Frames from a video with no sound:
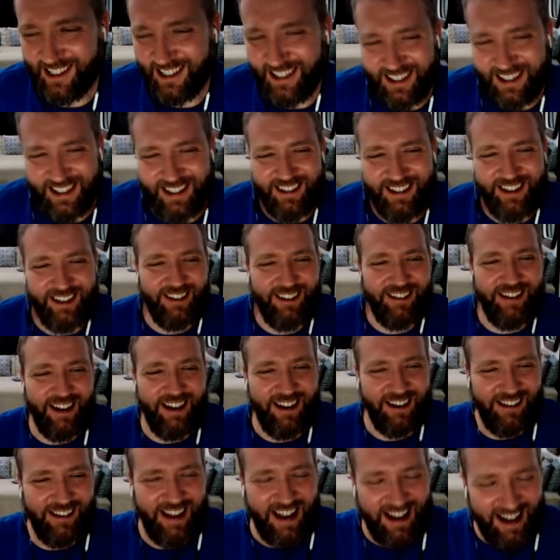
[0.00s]
He that, did.
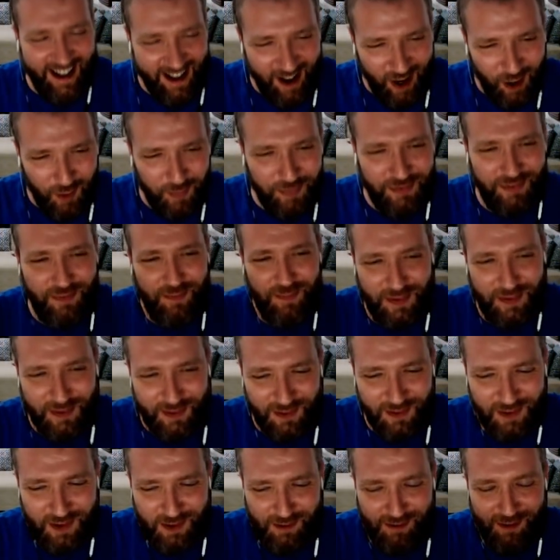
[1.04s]
That, that helps
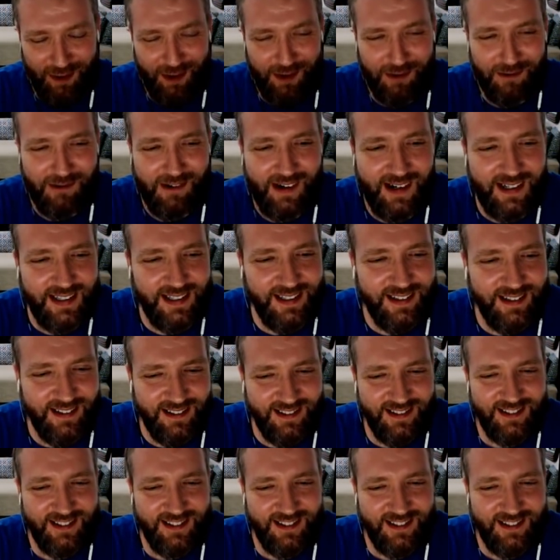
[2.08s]
build the, the run.